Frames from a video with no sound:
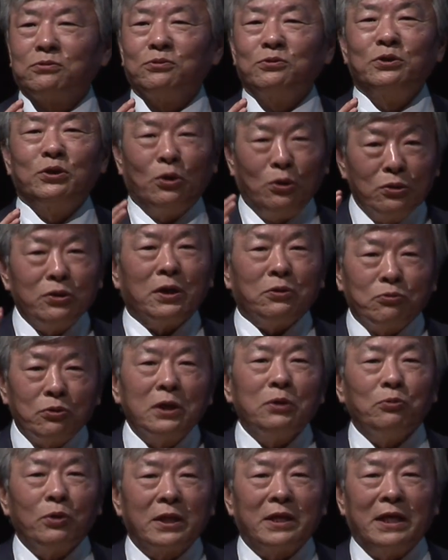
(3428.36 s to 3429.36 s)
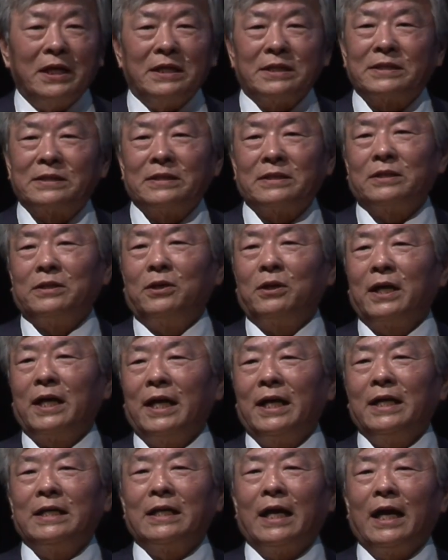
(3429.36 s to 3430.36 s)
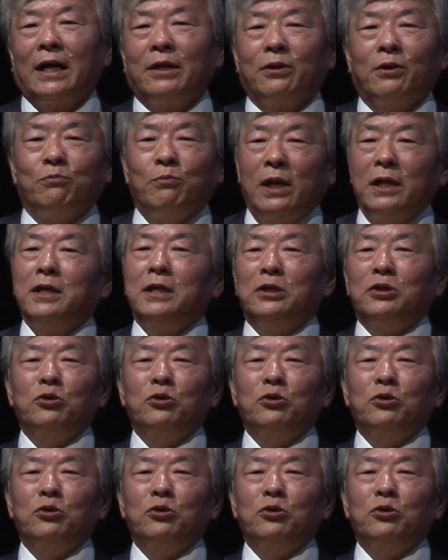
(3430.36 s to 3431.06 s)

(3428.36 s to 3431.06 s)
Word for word: we don't agree with this, okay? And many